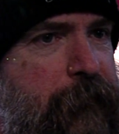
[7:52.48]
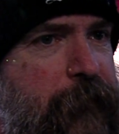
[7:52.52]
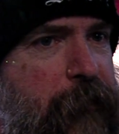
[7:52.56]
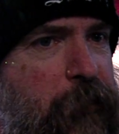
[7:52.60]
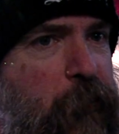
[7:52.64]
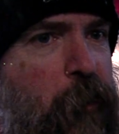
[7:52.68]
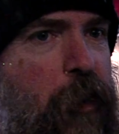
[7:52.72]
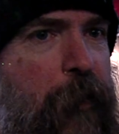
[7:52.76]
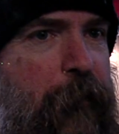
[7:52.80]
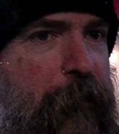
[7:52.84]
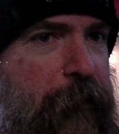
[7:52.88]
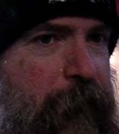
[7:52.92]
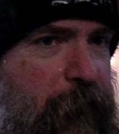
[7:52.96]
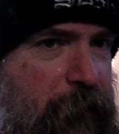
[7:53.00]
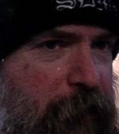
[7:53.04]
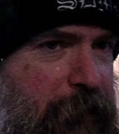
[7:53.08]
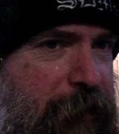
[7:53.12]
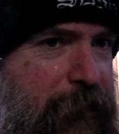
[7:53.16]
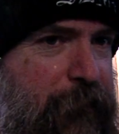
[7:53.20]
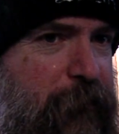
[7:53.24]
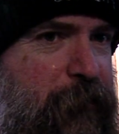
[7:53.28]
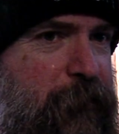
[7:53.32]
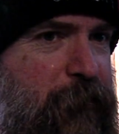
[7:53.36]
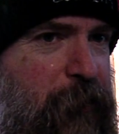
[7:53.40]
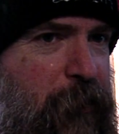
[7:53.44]
Well, I mean, like
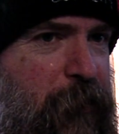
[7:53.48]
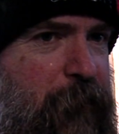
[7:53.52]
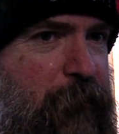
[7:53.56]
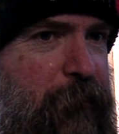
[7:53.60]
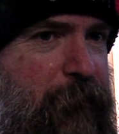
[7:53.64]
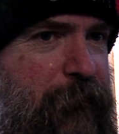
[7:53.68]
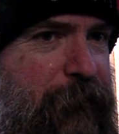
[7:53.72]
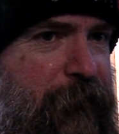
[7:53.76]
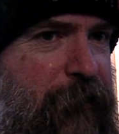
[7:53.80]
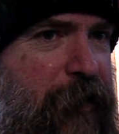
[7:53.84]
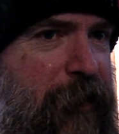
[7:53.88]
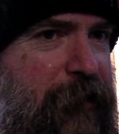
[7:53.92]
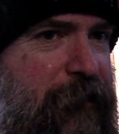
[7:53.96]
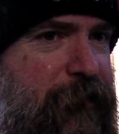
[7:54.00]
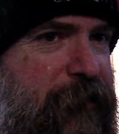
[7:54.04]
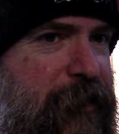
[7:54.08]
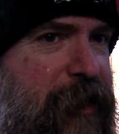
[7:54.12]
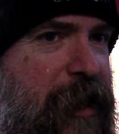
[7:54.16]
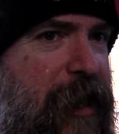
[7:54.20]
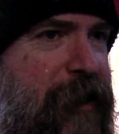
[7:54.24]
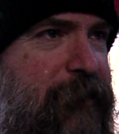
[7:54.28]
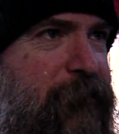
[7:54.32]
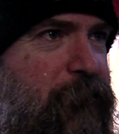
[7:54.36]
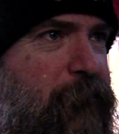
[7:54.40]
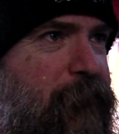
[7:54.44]
you were talking with Father
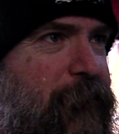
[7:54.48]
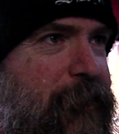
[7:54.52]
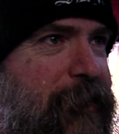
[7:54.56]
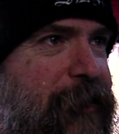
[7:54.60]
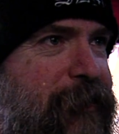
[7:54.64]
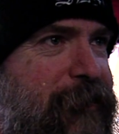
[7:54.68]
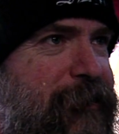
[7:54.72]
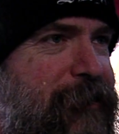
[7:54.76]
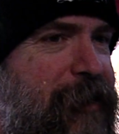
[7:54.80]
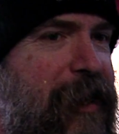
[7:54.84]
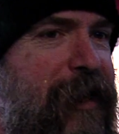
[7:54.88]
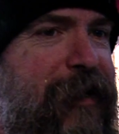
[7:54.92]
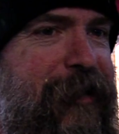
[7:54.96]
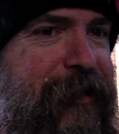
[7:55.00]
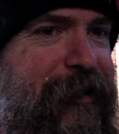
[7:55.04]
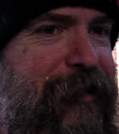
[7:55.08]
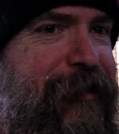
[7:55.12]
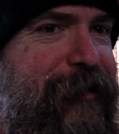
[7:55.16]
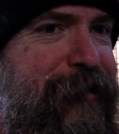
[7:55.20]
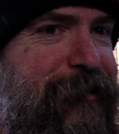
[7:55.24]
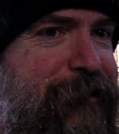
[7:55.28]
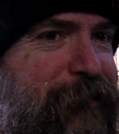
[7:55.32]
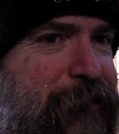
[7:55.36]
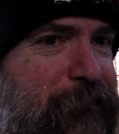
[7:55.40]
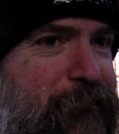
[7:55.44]
Scott over there. Scotty
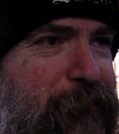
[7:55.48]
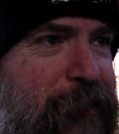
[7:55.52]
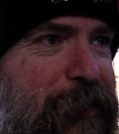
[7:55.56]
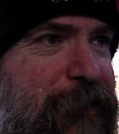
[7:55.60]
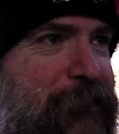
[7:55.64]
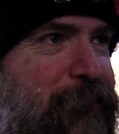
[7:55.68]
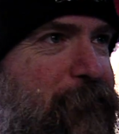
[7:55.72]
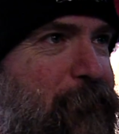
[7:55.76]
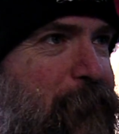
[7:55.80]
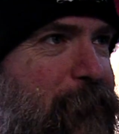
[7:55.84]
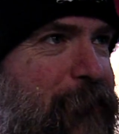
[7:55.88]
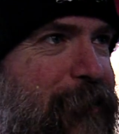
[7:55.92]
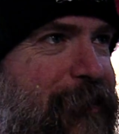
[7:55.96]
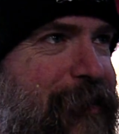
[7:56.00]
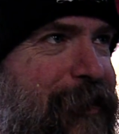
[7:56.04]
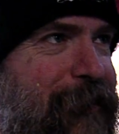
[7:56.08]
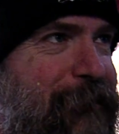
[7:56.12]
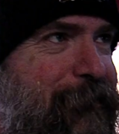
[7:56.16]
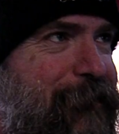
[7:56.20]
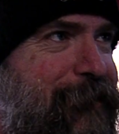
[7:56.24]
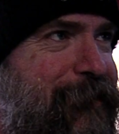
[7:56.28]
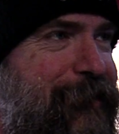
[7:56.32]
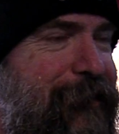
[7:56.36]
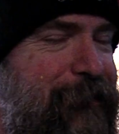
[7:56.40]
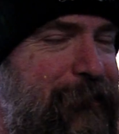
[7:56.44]
Ian's a great
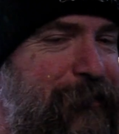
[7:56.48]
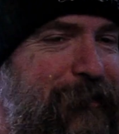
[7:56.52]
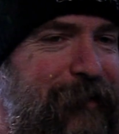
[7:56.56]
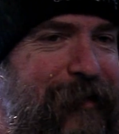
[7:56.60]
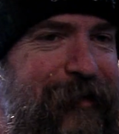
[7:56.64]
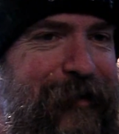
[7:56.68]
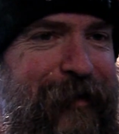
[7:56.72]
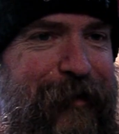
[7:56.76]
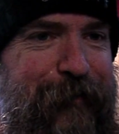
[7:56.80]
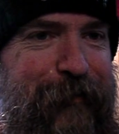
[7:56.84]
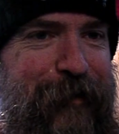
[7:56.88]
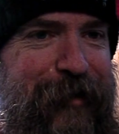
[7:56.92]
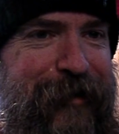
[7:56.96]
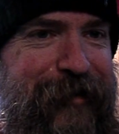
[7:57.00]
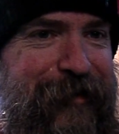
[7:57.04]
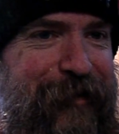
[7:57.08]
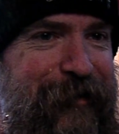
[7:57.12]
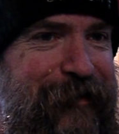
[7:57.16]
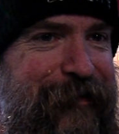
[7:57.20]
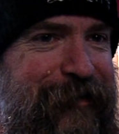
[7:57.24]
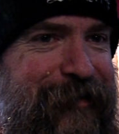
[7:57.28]
storyteller too. You know what I mean? So,